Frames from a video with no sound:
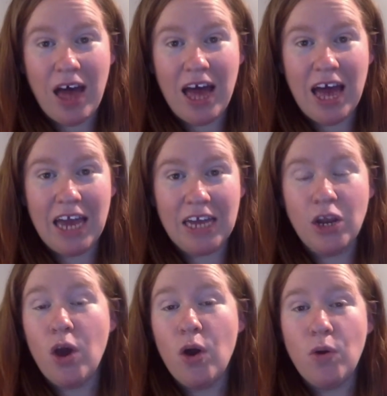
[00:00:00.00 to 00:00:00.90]
I
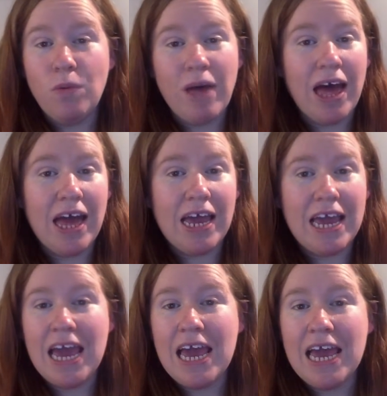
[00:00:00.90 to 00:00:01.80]
know my
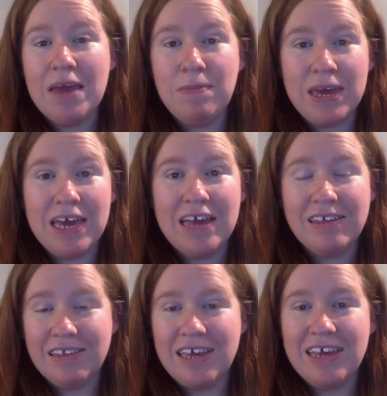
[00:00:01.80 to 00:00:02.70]

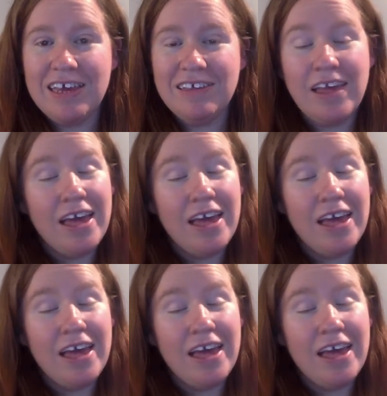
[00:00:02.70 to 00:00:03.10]
ABCs.